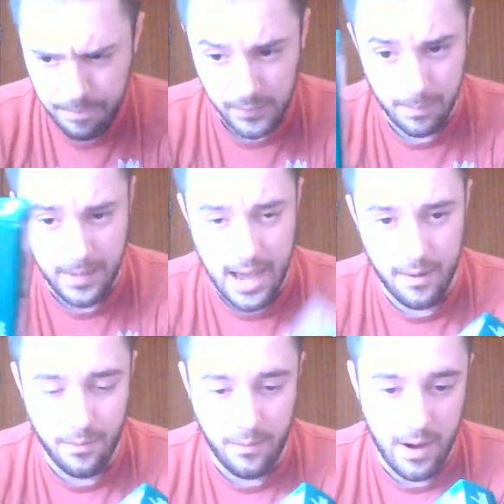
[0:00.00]
I'm
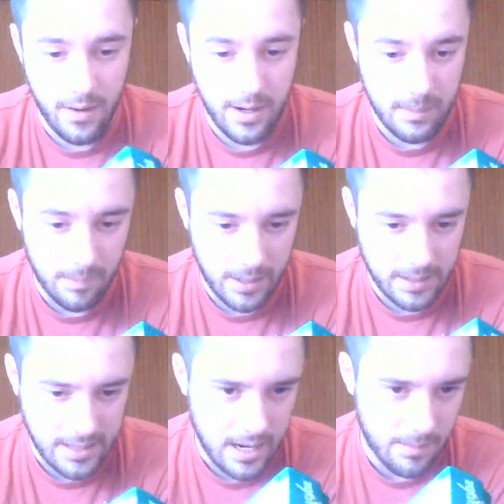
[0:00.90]
not very
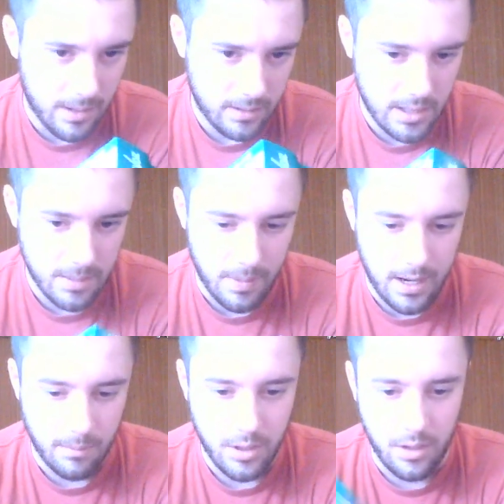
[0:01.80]
excited about this, but I
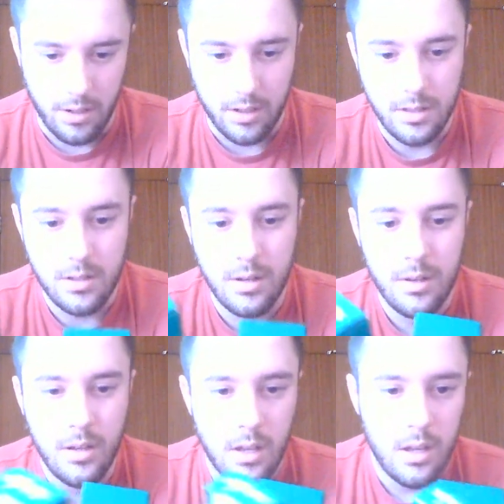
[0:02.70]
am curious.
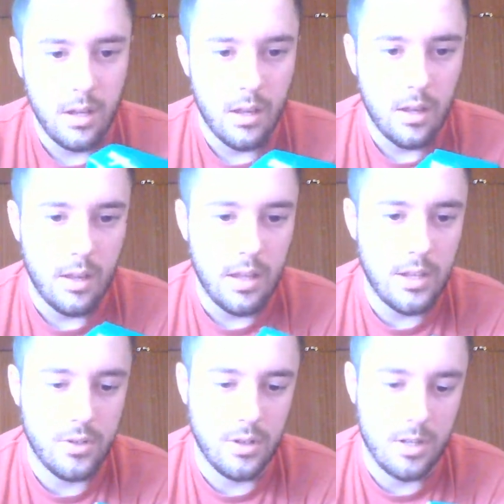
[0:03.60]

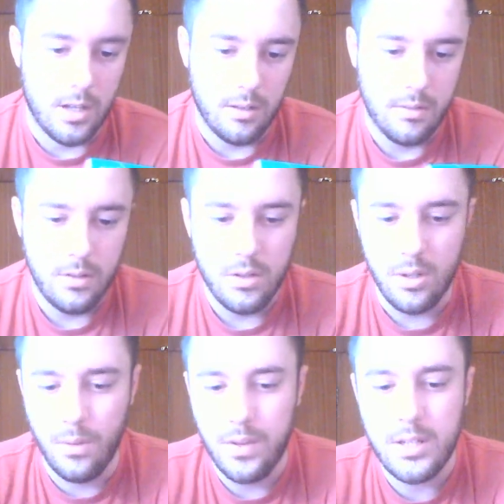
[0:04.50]
Interesting.
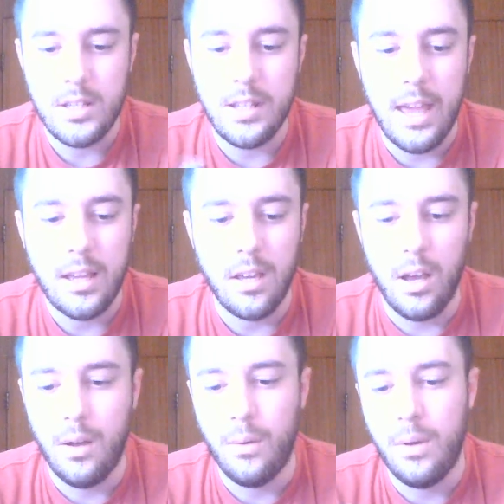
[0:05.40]
So this is like,
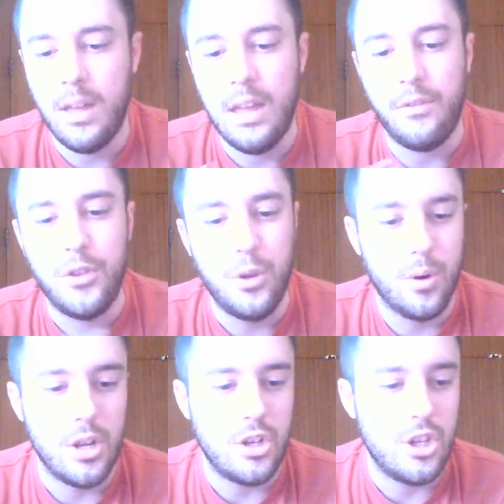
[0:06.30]
if you
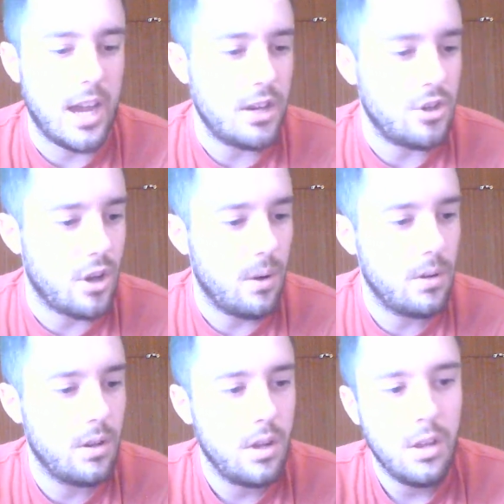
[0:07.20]
were a G.I. Joe,
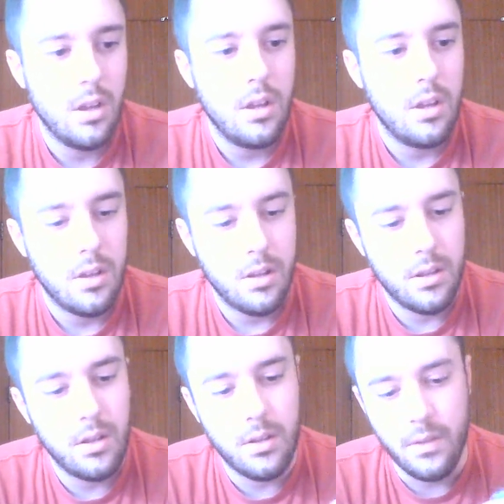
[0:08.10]

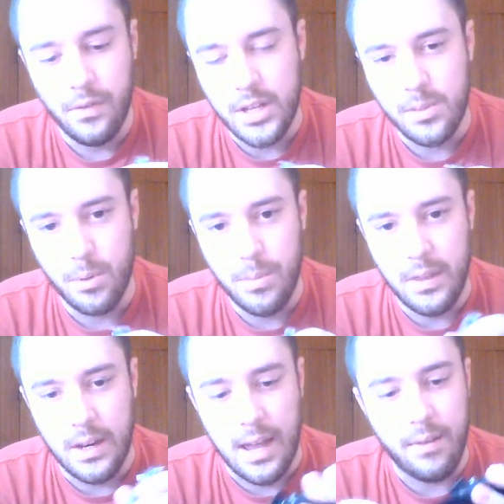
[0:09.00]
this would be
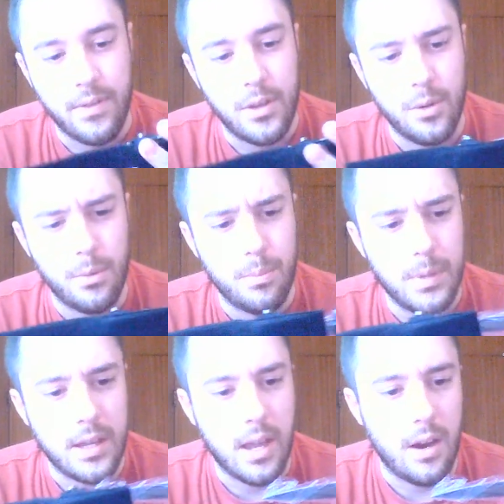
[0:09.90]
the knife that you would
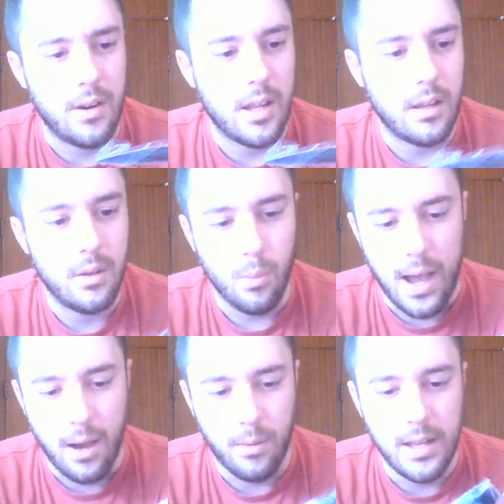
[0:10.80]
be carrying.
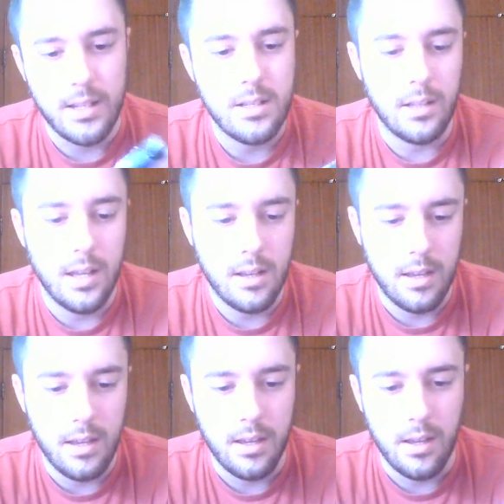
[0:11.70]
Wow, it's like
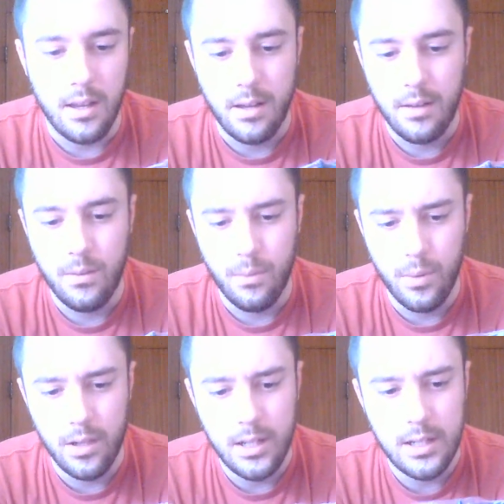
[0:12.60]
a
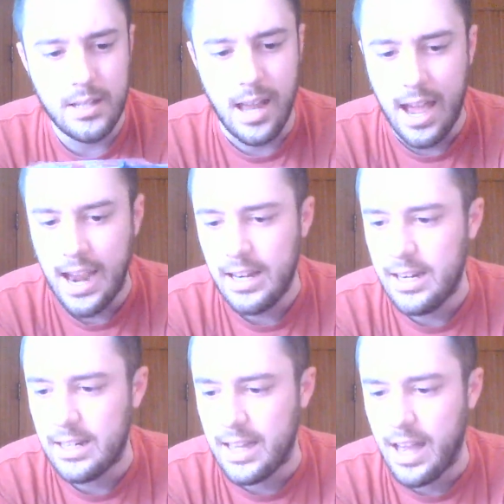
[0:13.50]
really
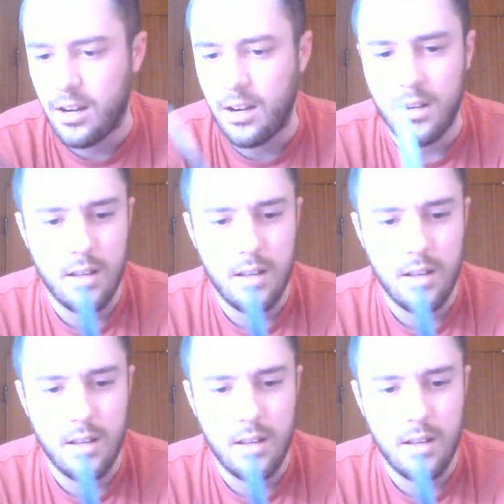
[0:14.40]
tiny dagger.